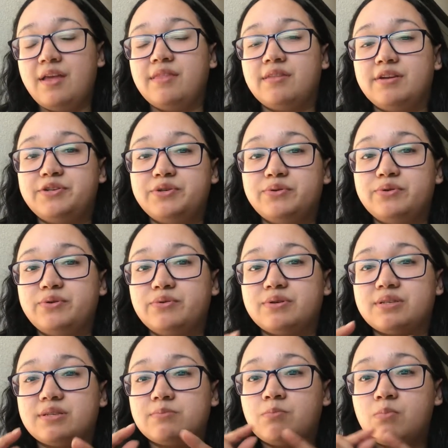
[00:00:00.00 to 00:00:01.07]
they do do a
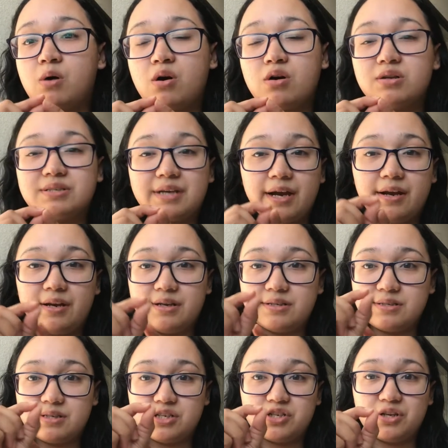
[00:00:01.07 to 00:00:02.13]
small tiny
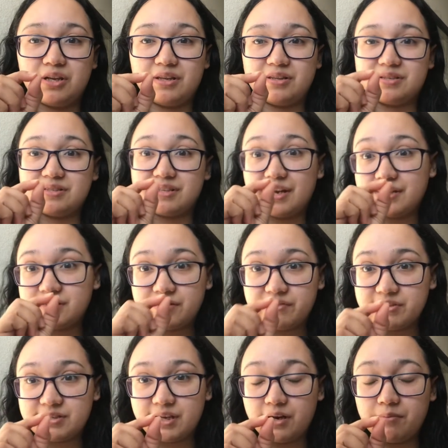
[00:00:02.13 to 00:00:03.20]
incision like the size of a
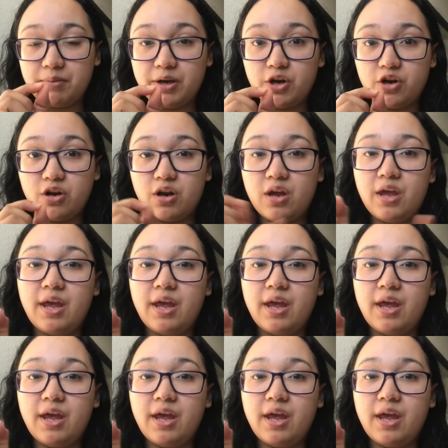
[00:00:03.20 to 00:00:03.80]
centimeter